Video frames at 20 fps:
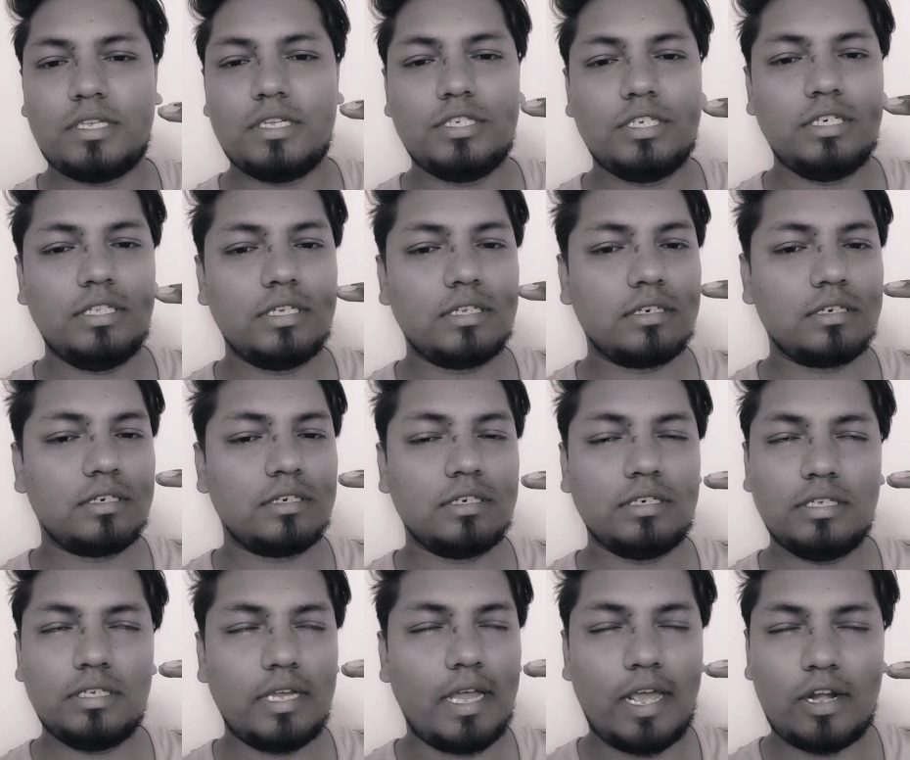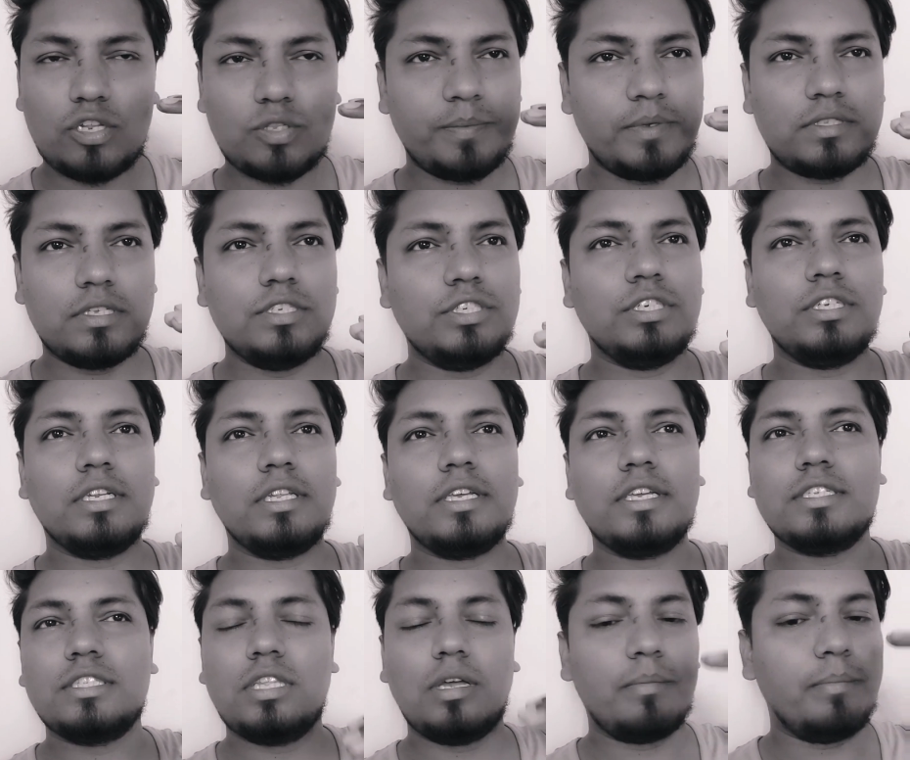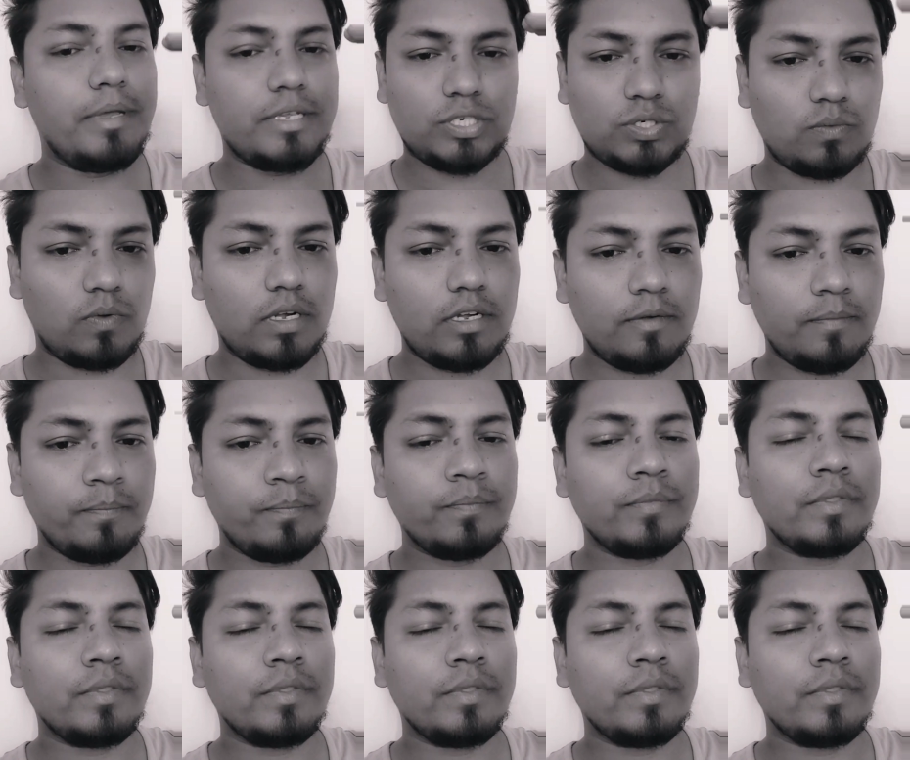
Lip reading: engineering is the best one